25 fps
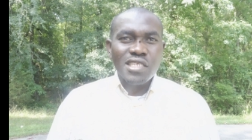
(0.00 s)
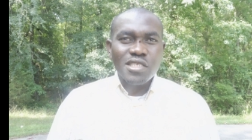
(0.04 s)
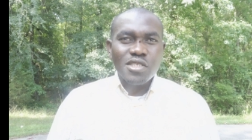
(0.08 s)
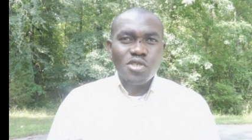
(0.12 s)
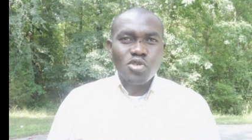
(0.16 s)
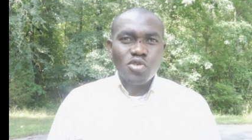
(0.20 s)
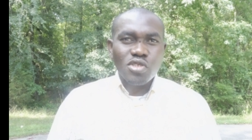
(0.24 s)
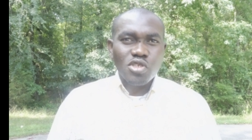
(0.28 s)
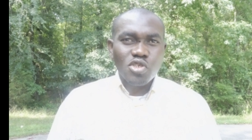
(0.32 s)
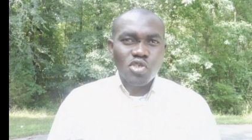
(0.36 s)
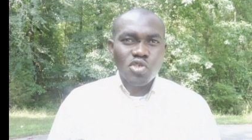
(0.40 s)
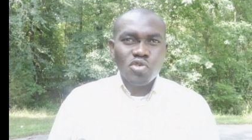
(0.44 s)
it
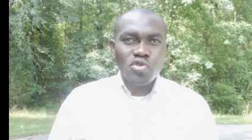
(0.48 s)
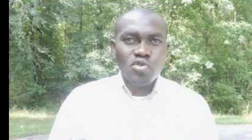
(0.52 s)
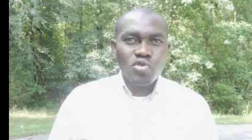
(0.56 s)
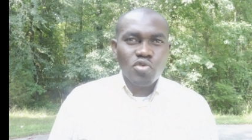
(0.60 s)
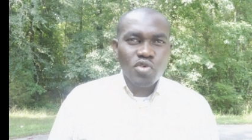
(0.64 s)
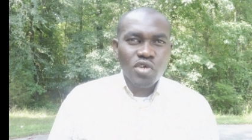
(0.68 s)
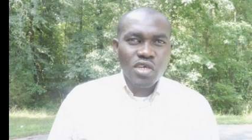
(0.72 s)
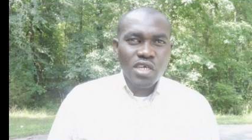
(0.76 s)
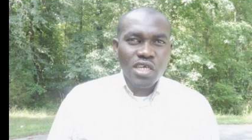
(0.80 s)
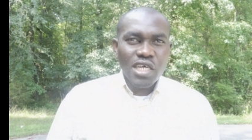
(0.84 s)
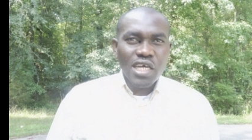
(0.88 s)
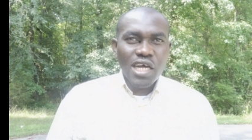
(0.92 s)
to the school
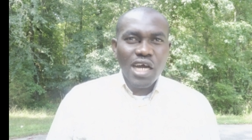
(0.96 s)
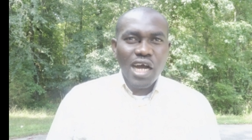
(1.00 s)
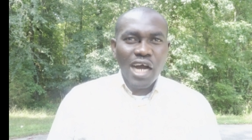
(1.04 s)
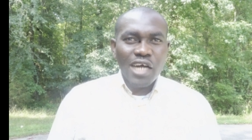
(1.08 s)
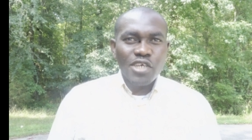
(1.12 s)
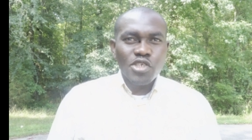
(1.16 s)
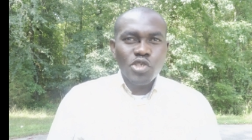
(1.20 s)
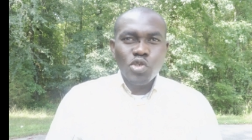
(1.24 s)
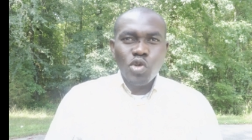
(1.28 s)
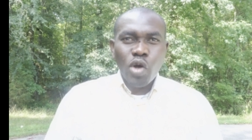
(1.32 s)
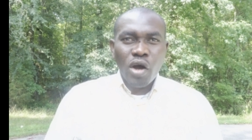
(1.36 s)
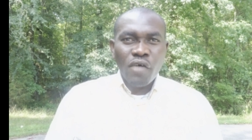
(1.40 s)

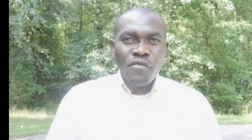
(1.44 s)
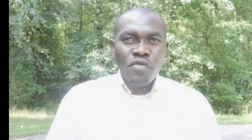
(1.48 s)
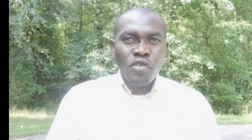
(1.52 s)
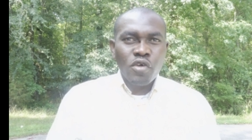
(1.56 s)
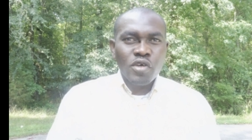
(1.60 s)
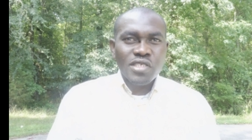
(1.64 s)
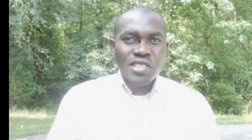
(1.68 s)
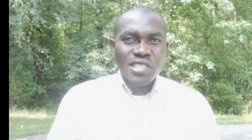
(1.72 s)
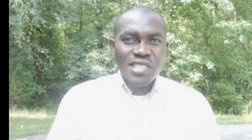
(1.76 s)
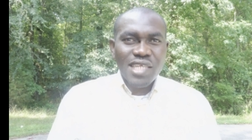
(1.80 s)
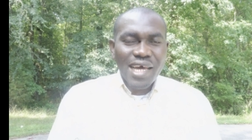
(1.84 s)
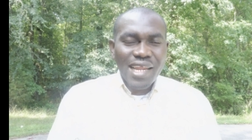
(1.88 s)
and you have
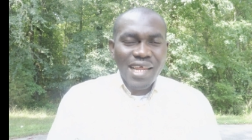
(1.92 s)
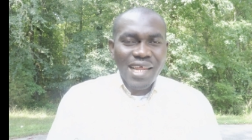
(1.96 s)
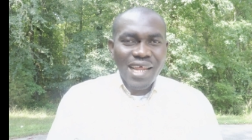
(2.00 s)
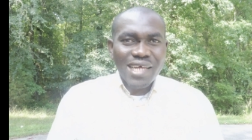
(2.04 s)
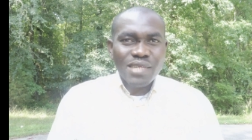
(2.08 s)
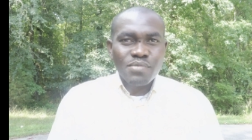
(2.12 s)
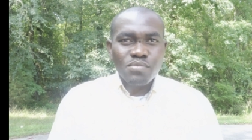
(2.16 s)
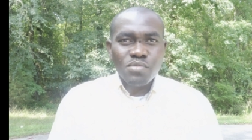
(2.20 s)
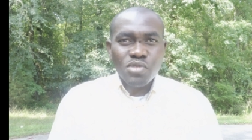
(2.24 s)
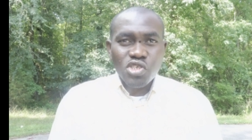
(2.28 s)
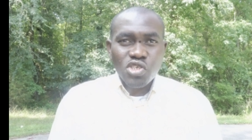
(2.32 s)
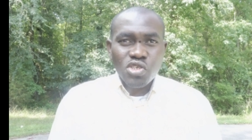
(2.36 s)
not started
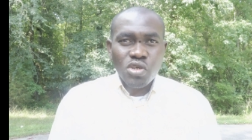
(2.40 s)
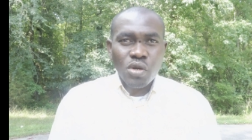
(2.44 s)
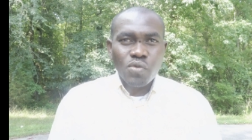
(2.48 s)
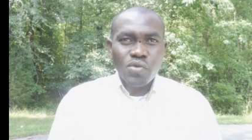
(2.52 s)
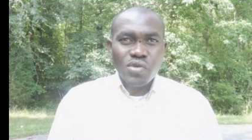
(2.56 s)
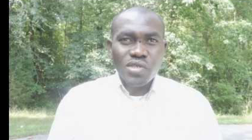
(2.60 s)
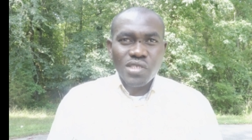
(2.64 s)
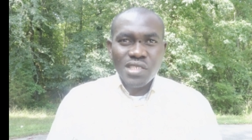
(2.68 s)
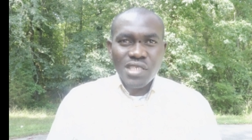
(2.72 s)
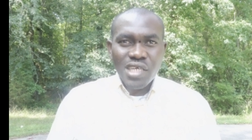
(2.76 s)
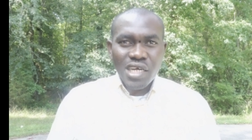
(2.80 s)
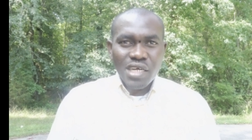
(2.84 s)
admission
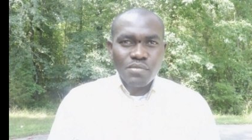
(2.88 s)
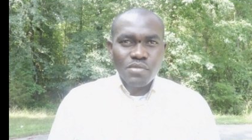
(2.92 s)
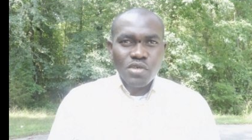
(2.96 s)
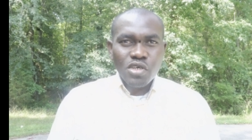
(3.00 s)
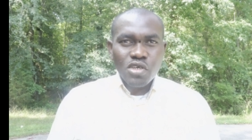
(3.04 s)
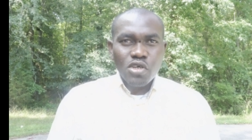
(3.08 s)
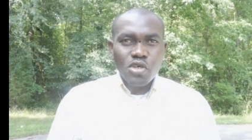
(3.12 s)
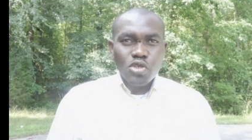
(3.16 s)
with them.